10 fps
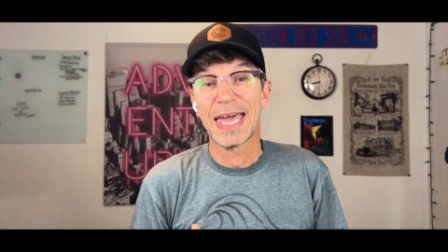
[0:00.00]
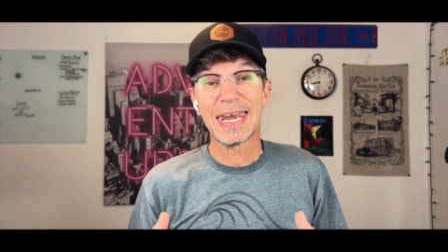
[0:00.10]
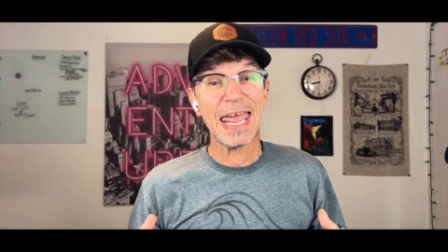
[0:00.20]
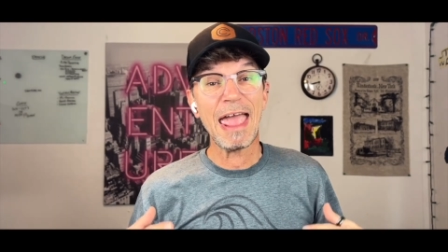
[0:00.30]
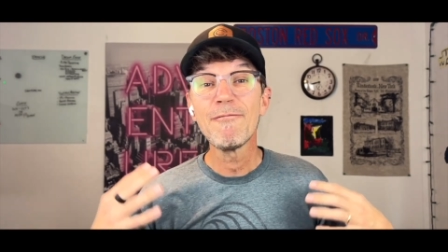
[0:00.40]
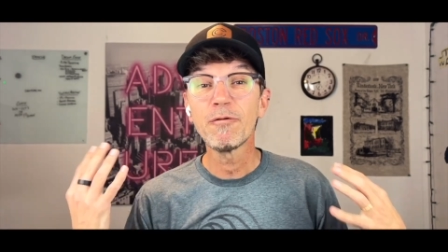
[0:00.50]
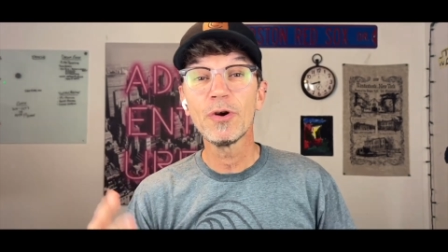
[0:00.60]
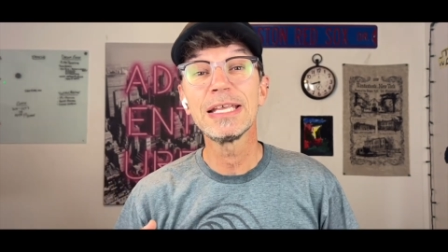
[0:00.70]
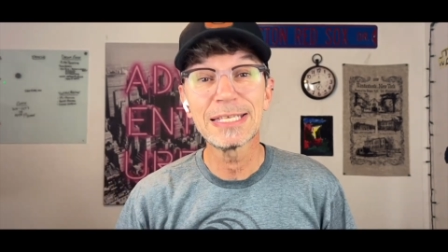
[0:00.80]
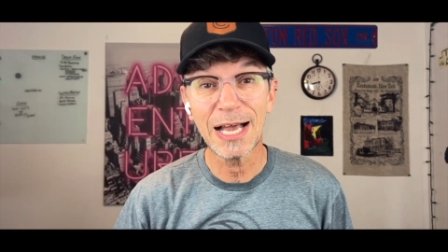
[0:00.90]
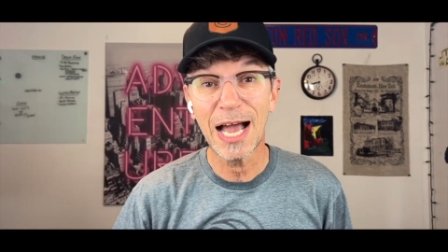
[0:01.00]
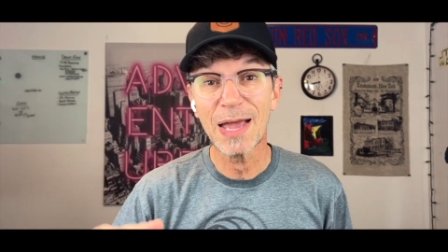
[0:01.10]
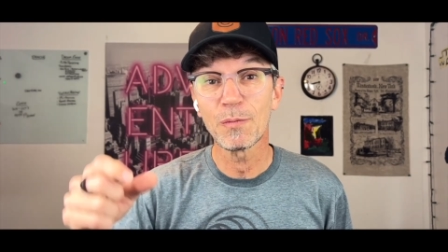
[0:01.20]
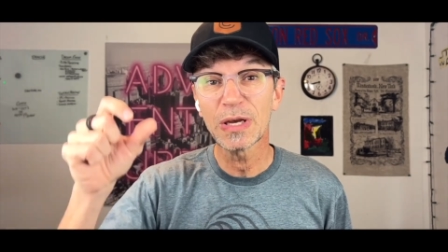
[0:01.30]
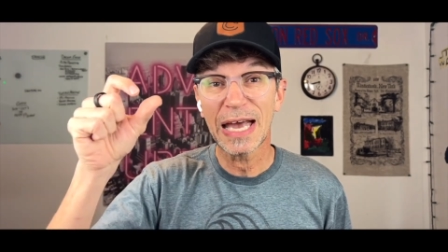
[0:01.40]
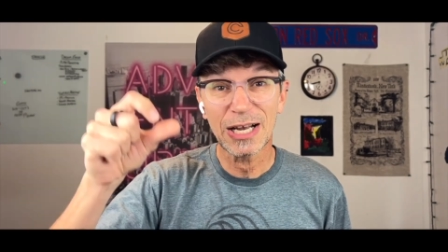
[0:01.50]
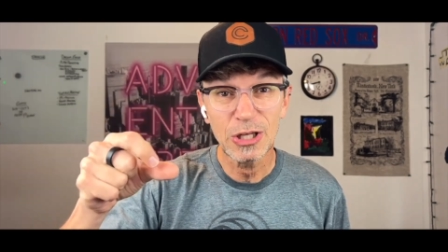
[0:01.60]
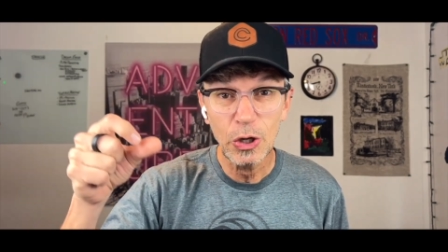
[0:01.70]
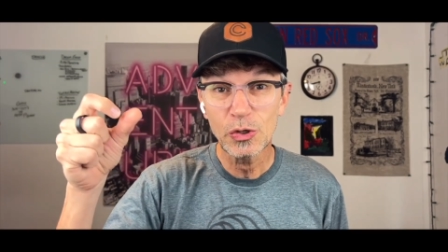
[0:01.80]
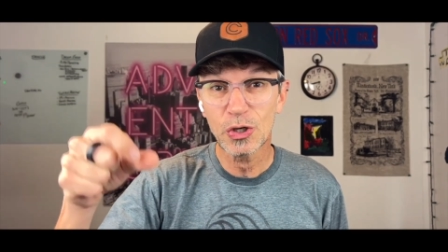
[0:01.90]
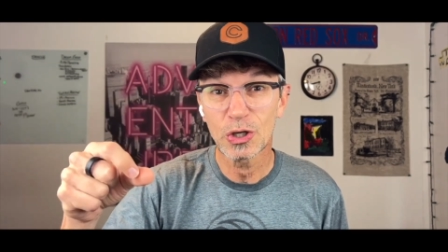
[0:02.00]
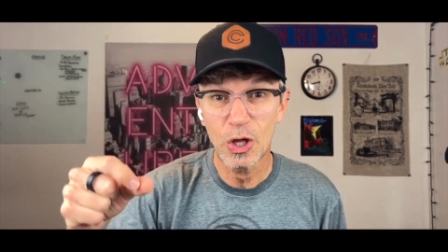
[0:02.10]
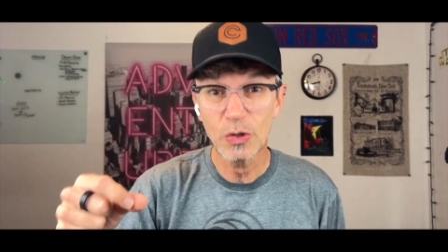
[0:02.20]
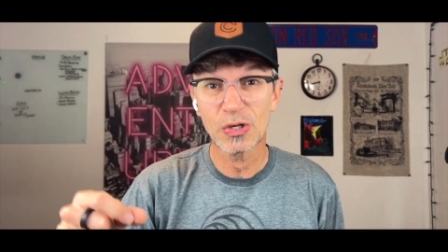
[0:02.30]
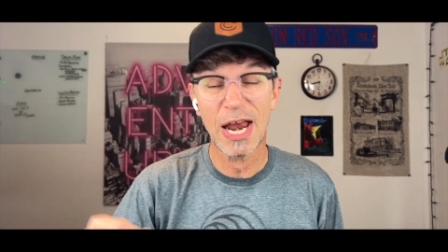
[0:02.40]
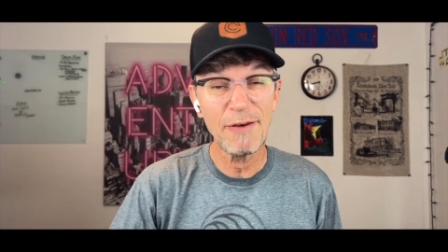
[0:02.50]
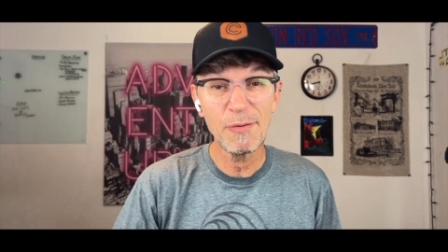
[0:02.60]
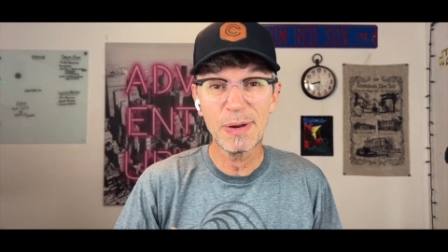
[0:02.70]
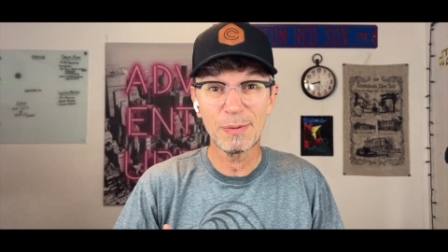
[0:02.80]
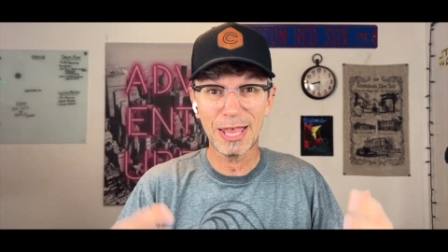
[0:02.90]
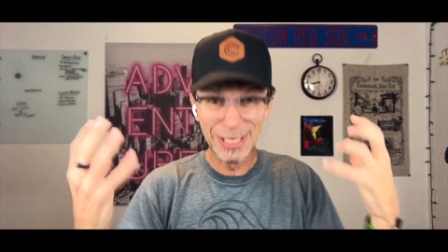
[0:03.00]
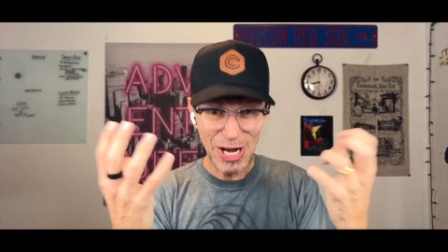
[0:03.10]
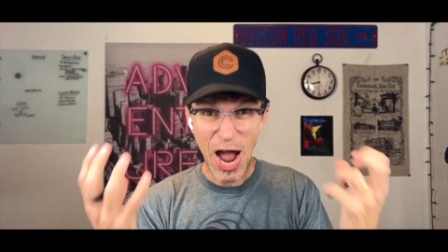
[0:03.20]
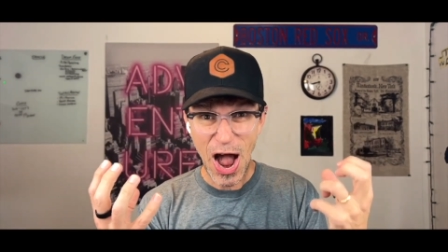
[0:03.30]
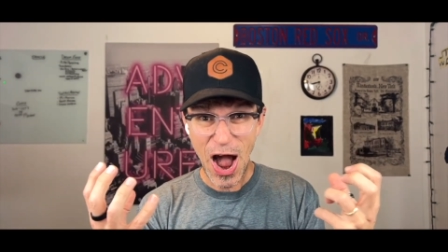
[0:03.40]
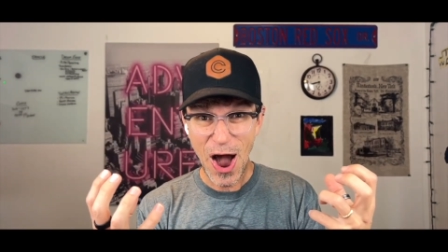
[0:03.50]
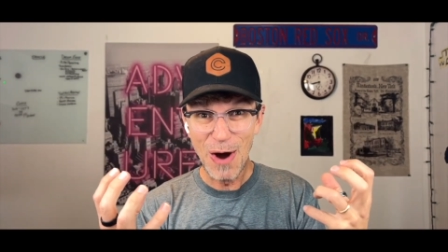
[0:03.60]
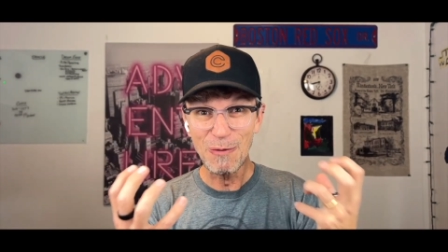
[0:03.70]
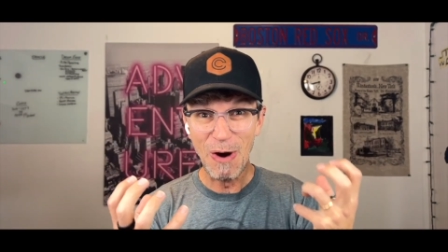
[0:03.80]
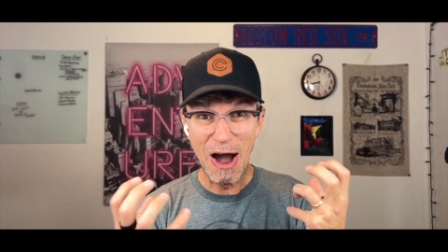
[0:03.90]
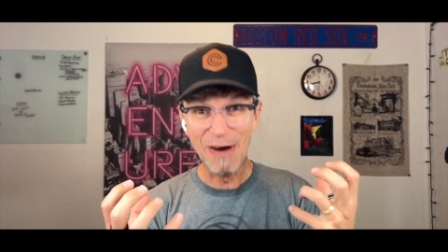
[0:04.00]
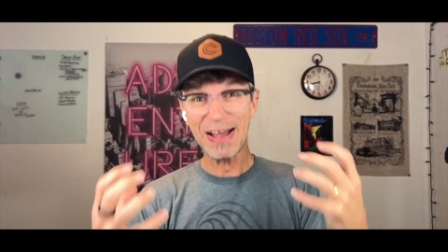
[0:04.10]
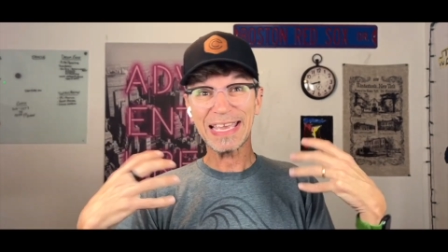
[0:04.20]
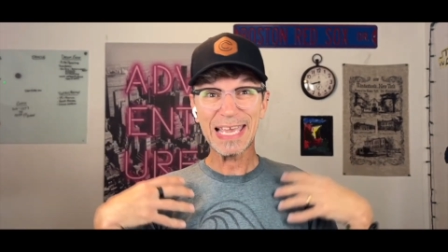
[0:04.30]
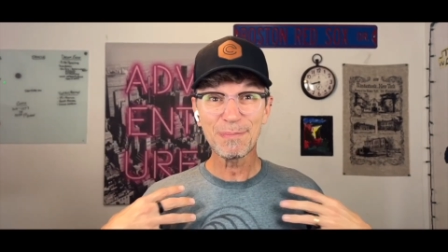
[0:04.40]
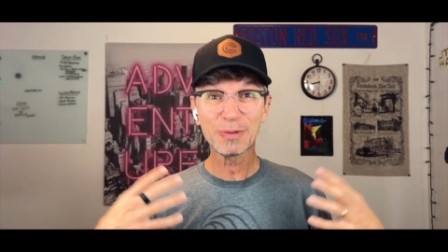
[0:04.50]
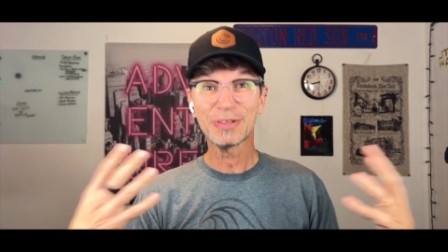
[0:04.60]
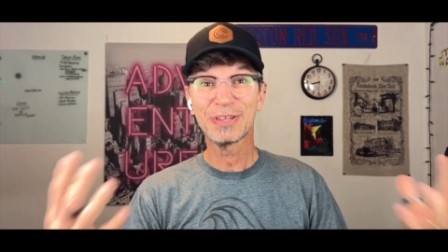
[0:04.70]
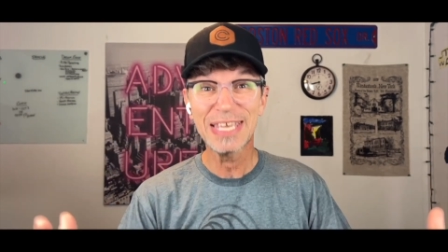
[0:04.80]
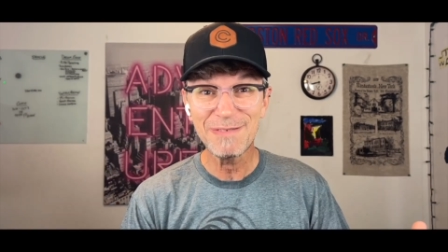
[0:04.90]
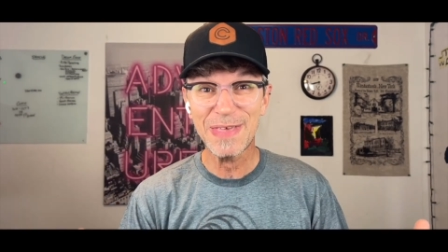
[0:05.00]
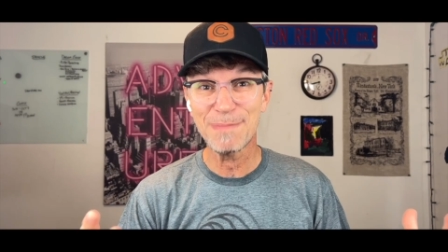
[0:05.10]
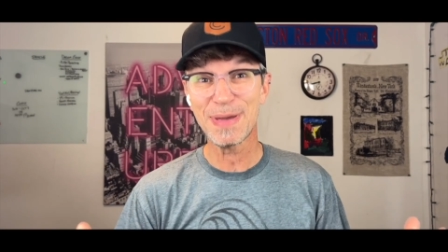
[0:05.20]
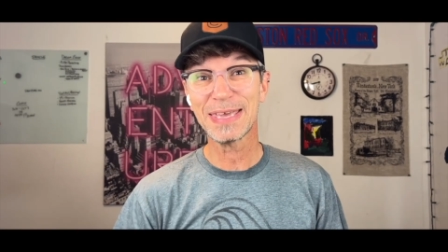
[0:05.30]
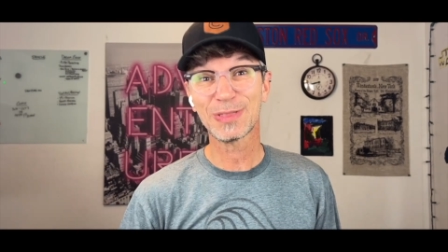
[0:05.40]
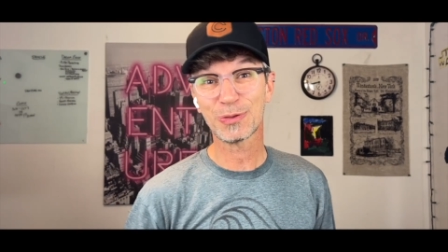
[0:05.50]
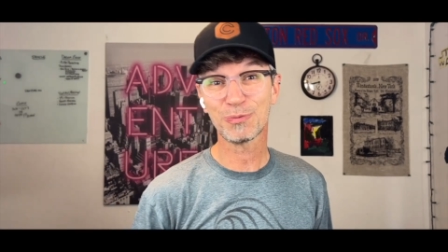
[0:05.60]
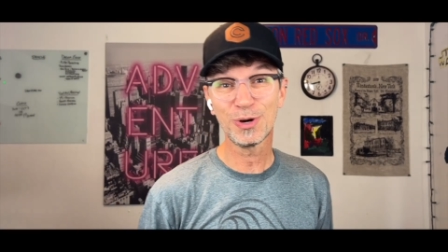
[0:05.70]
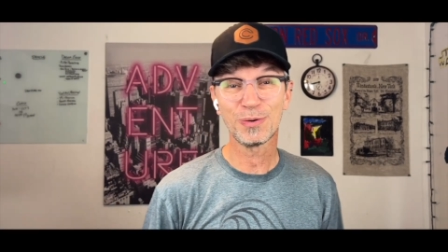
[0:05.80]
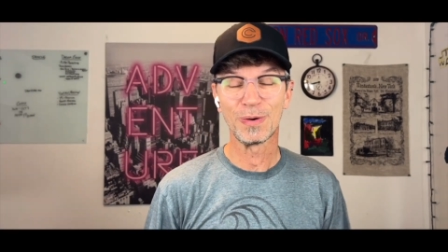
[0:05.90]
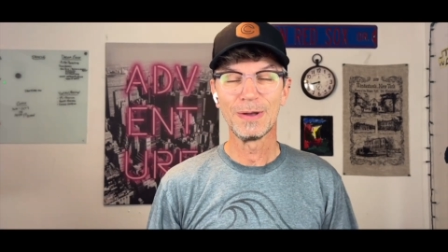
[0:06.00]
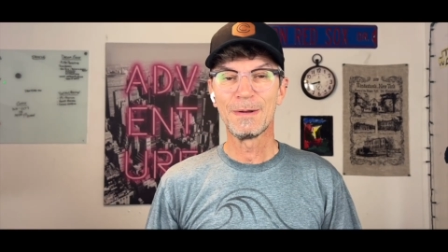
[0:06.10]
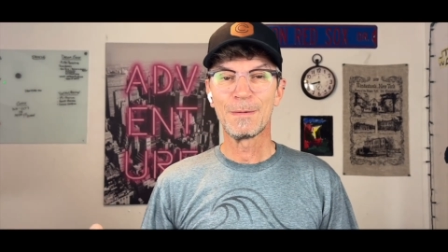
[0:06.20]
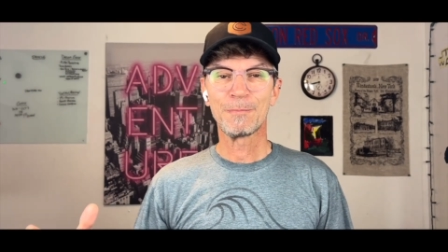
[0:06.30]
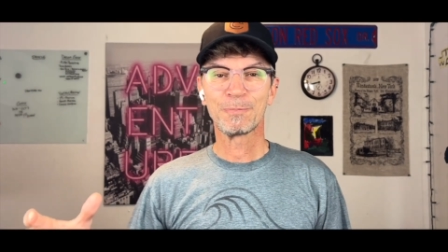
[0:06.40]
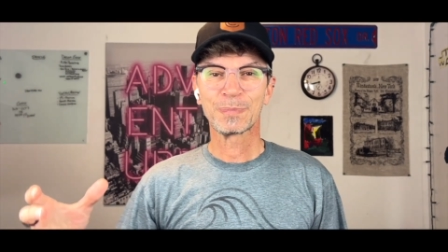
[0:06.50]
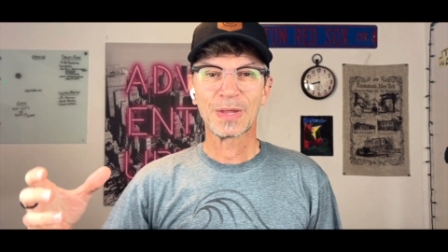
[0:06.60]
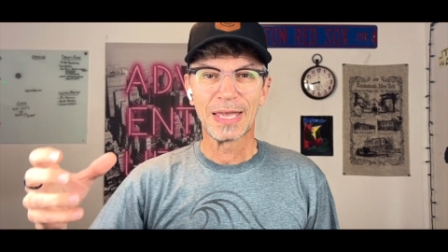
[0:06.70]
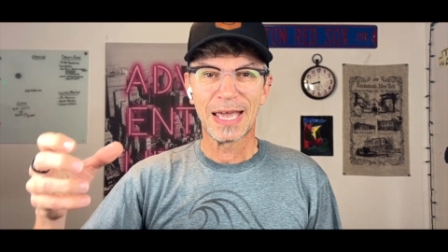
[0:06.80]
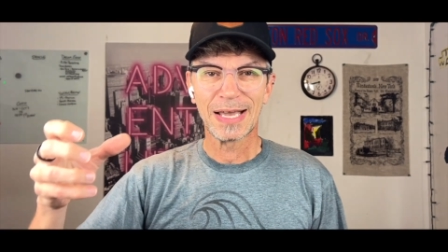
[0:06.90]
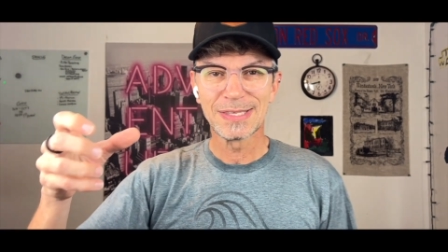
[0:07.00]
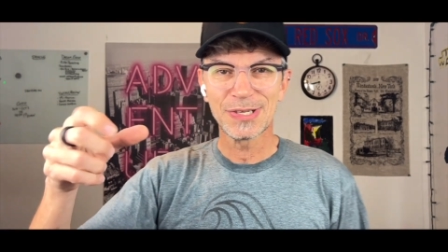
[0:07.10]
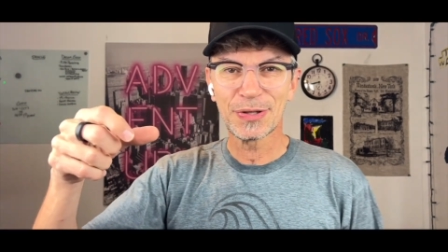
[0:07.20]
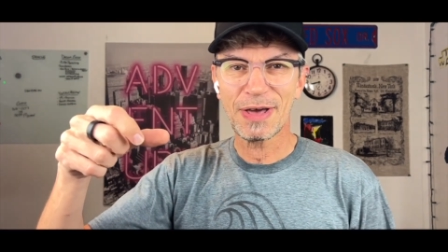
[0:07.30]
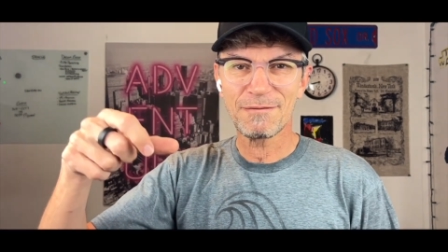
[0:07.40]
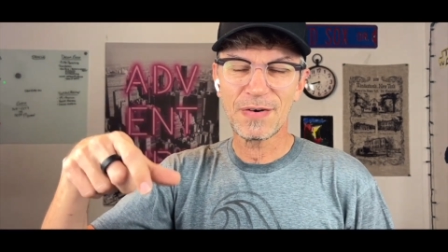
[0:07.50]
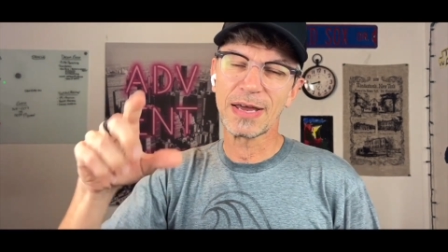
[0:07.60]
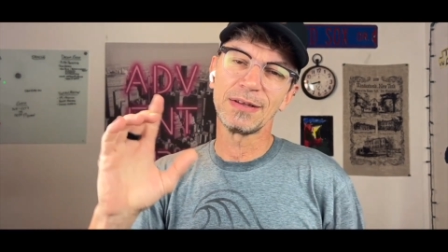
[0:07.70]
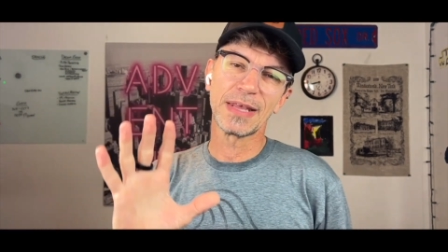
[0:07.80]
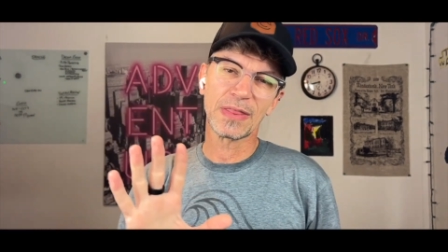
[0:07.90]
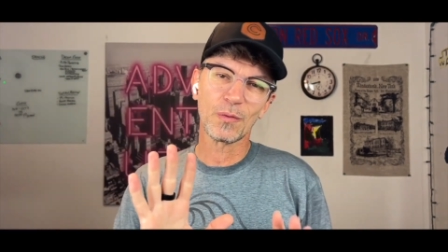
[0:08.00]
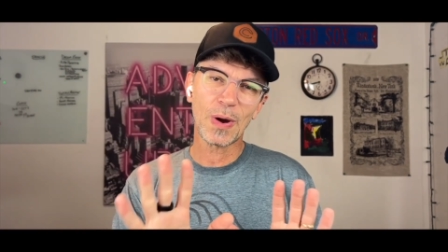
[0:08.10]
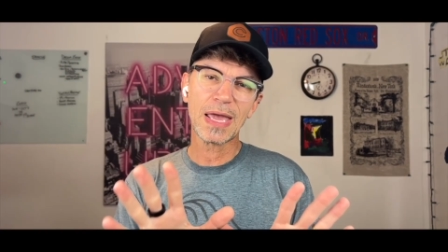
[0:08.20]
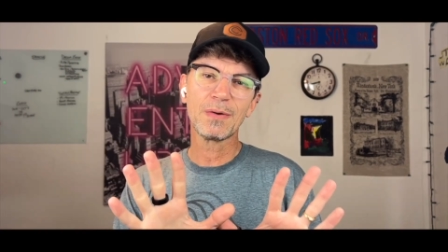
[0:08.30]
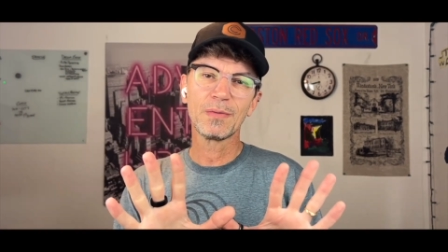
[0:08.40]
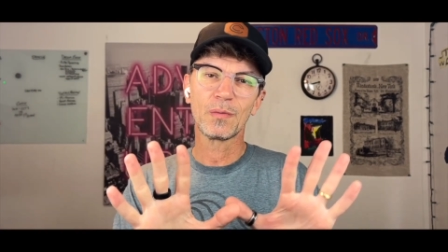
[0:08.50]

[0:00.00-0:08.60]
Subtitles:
And every time we got closer and closer, everybody would be like, no, whoa, I can't believe they made it through. Until that final. Now, the way